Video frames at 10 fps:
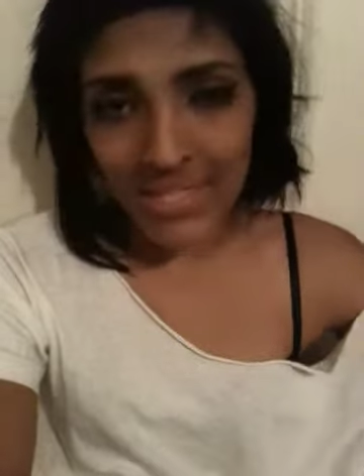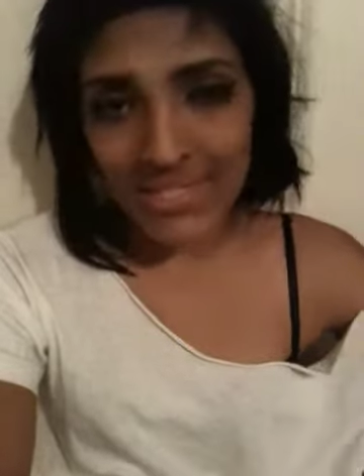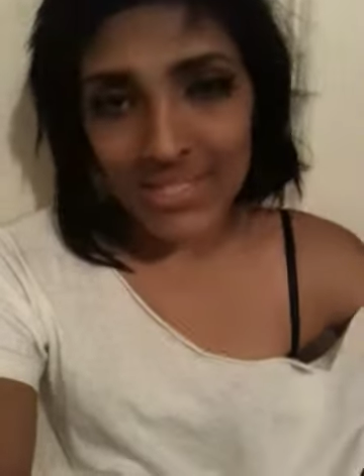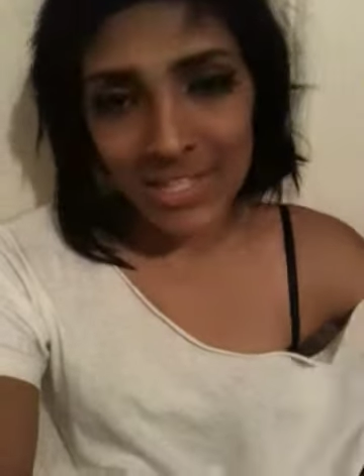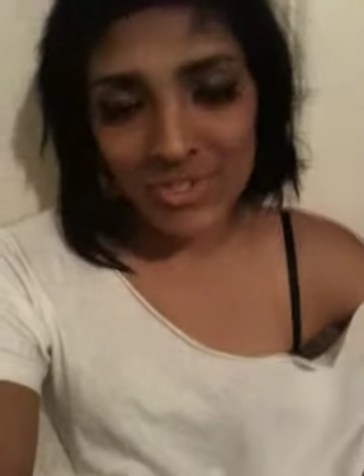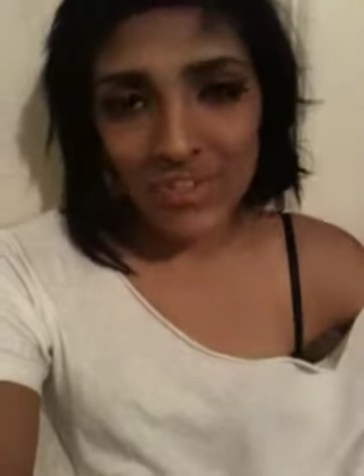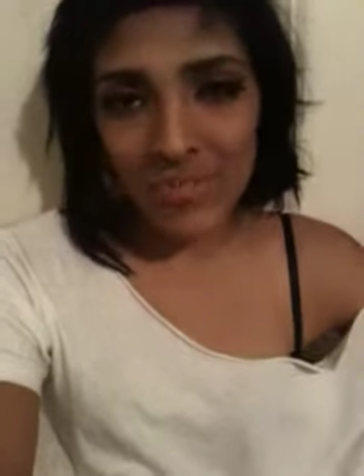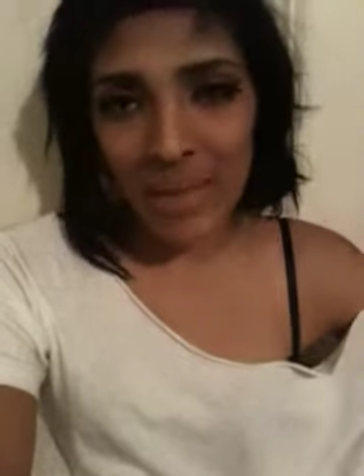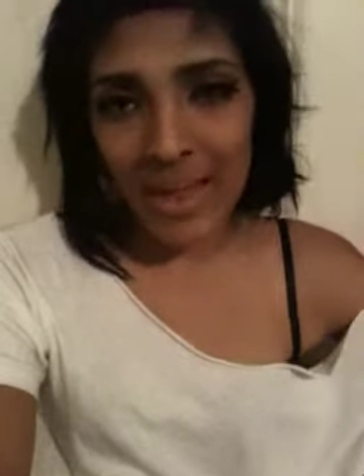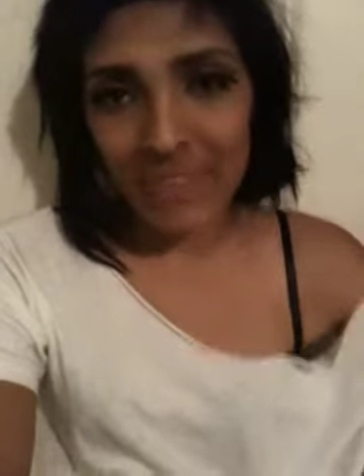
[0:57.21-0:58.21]
essentially
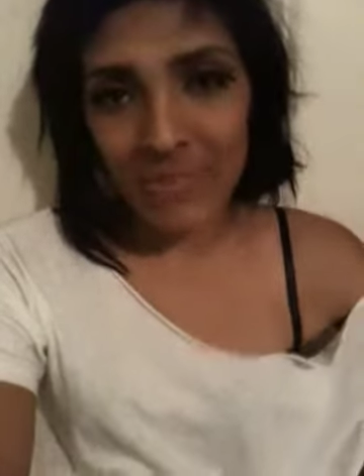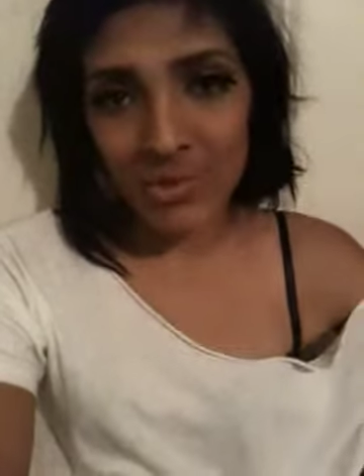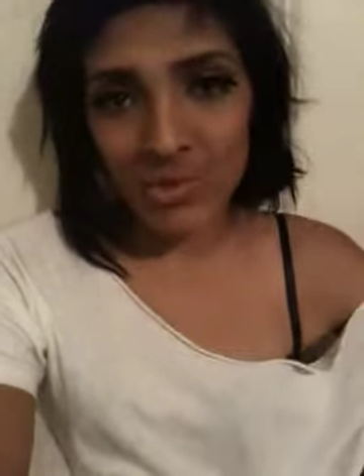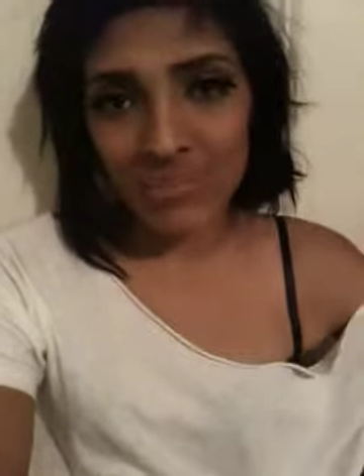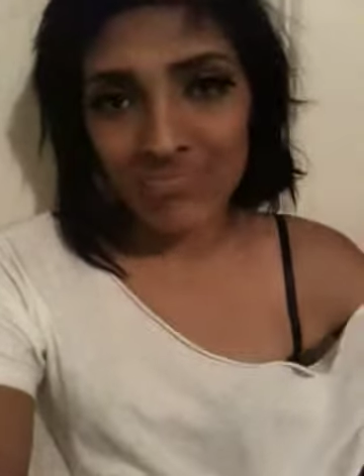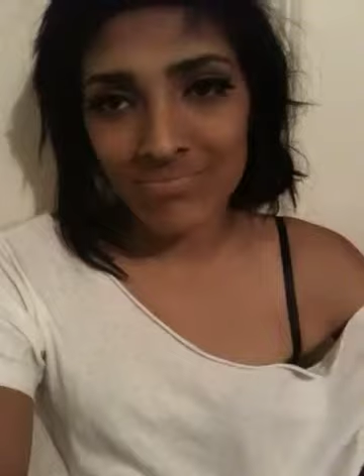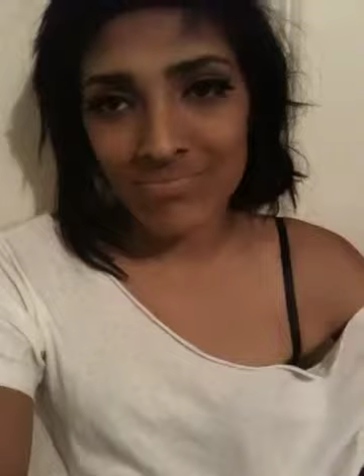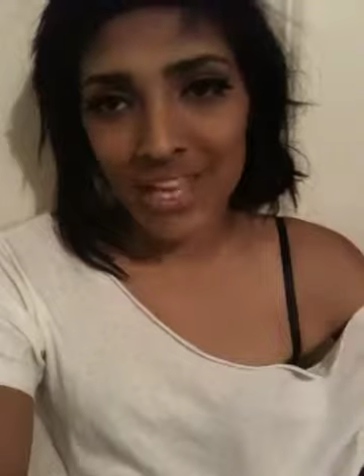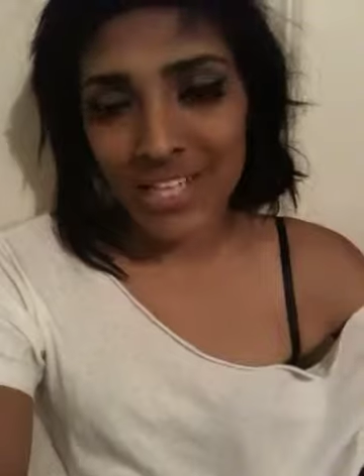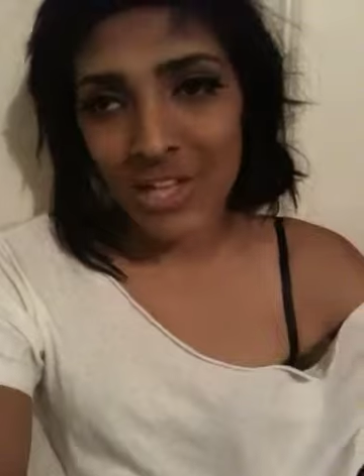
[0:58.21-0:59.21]
from my iPhone.
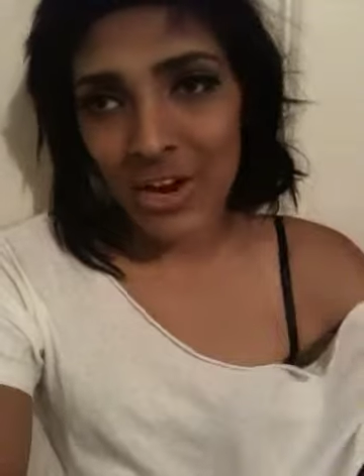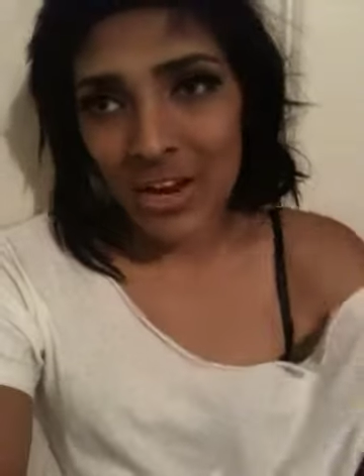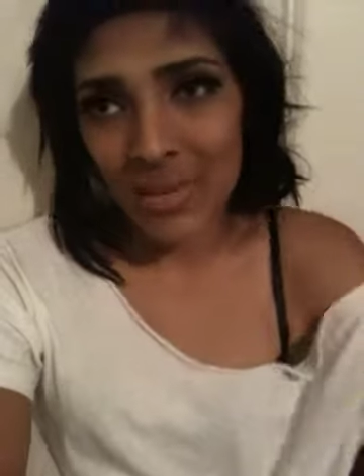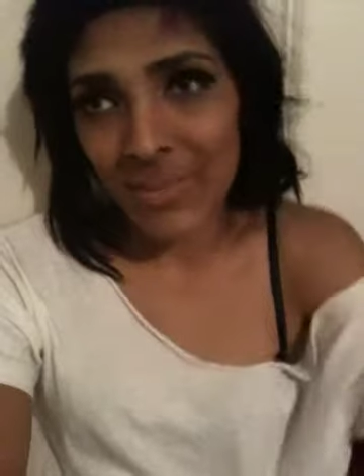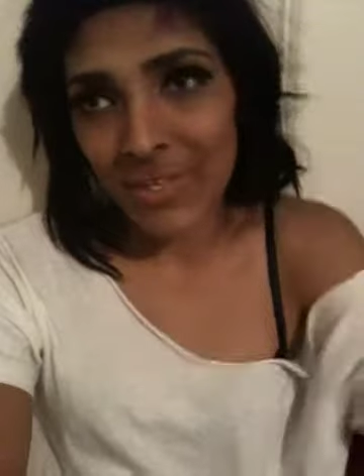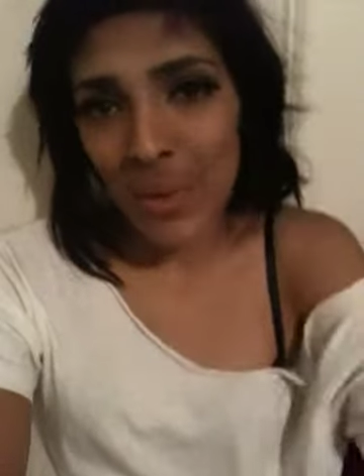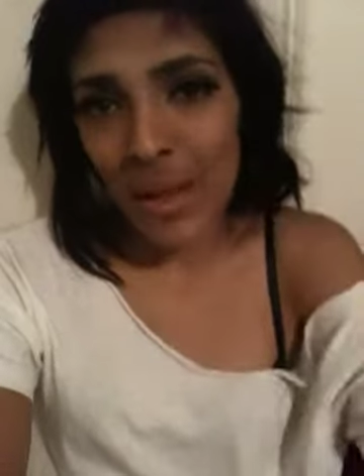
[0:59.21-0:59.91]
Sorry about the